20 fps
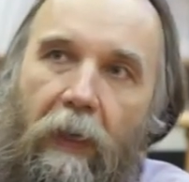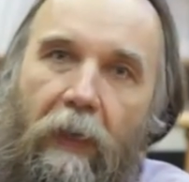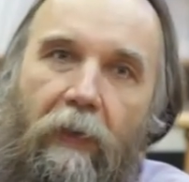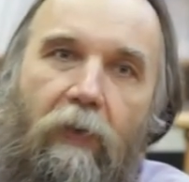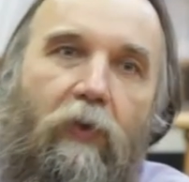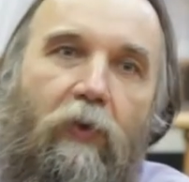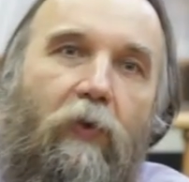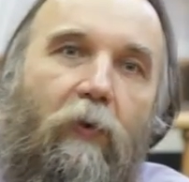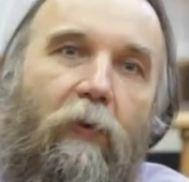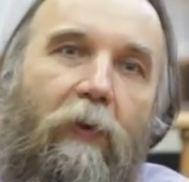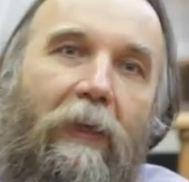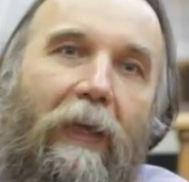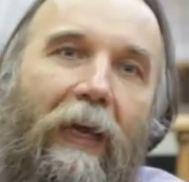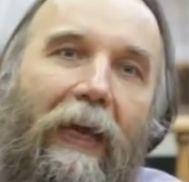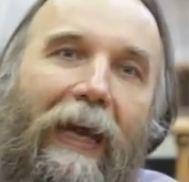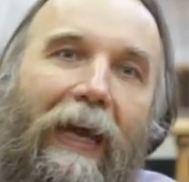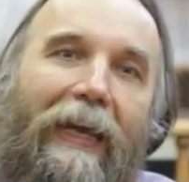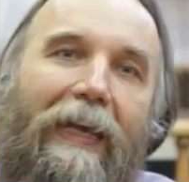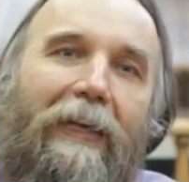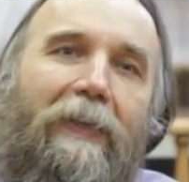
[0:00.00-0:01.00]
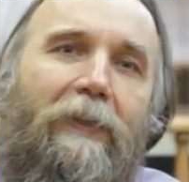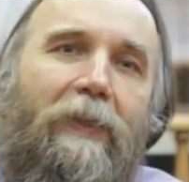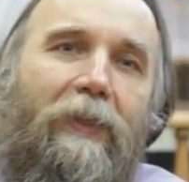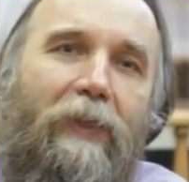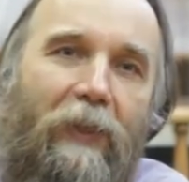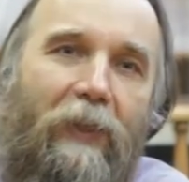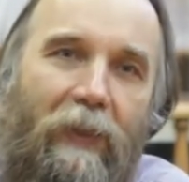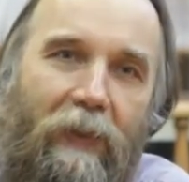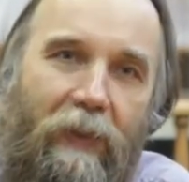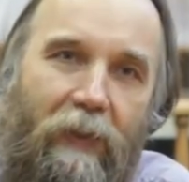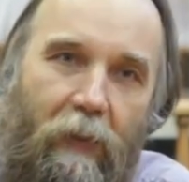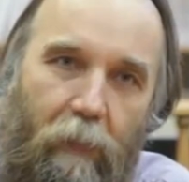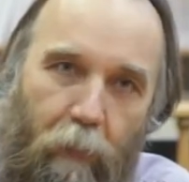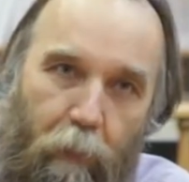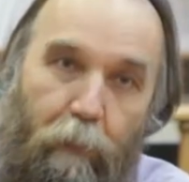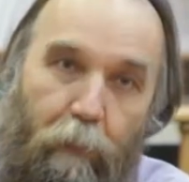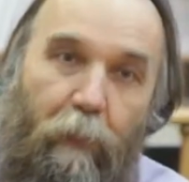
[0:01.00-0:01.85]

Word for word: shouldn't insist,